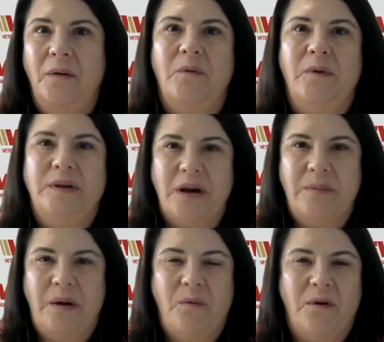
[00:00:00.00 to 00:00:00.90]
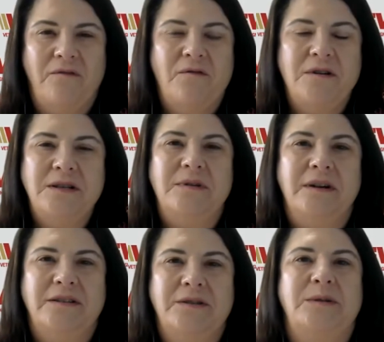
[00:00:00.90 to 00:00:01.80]
when we talk about workforce, we're
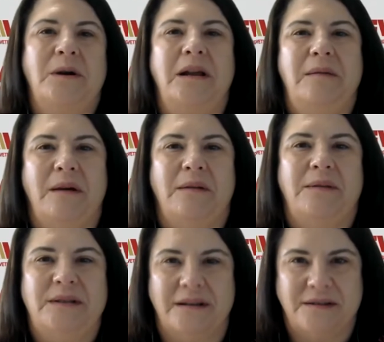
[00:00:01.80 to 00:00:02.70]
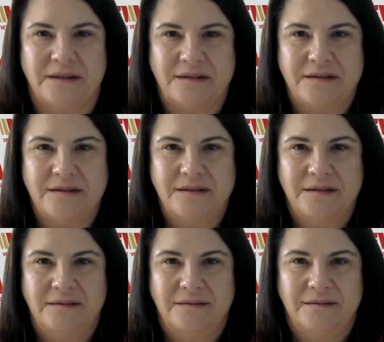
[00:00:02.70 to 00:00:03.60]
not just talking about the dentist.
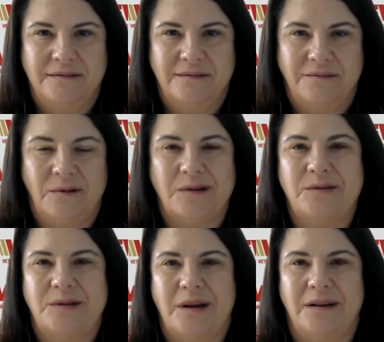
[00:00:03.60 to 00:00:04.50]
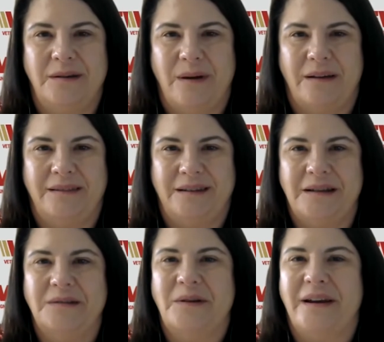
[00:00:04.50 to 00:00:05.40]
We're also talking about the
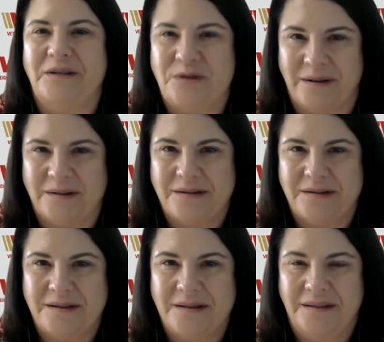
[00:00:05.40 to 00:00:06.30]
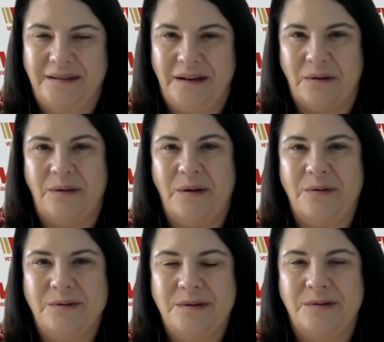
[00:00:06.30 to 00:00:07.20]
dental hygienists,
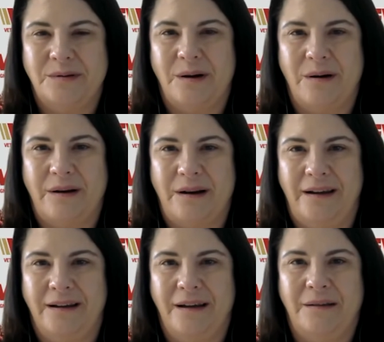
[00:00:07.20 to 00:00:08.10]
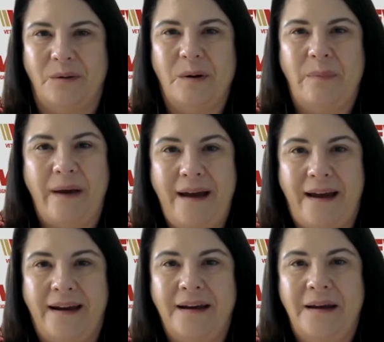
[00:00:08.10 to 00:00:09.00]
those who are earning a lower
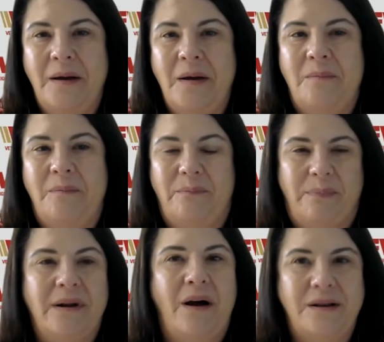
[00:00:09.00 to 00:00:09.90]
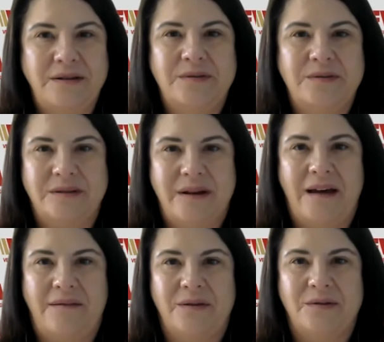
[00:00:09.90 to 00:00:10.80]
pay, but also still
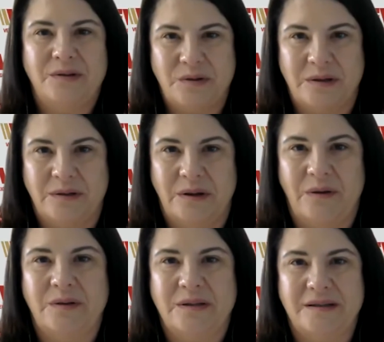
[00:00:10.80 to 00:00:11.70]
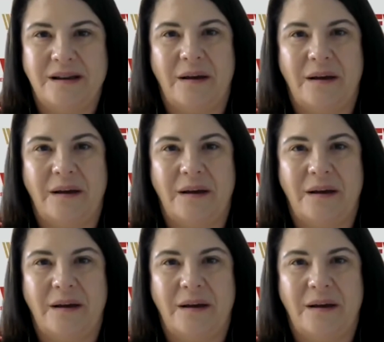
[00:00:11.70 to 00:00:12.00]
have those student loans